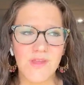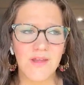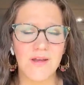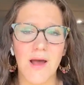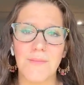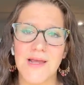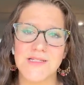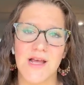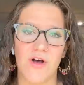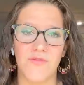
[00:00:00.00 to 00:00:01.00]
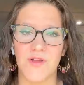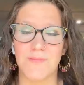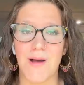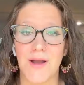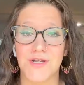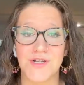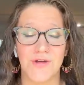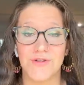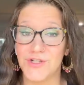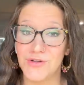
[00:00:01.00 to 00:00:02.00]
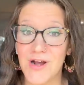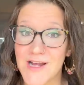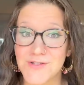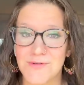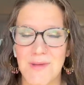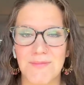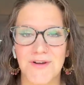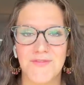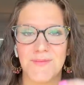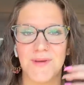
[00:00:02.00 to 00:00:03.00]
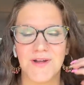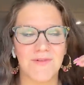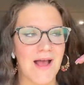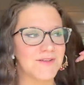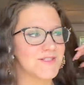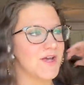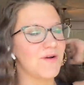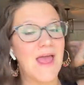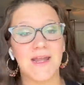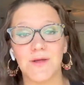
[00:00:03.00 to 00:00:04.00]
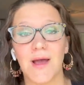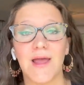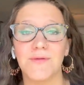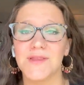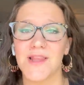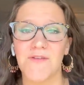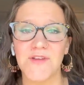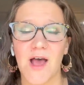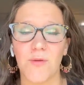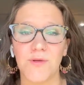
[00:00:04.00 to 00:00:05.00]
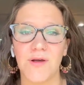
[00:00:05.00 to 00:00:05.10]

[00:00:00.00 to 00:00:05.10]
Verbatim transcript: not myself and monotone. You guys remember if you've been around. So anyway, I would love to help you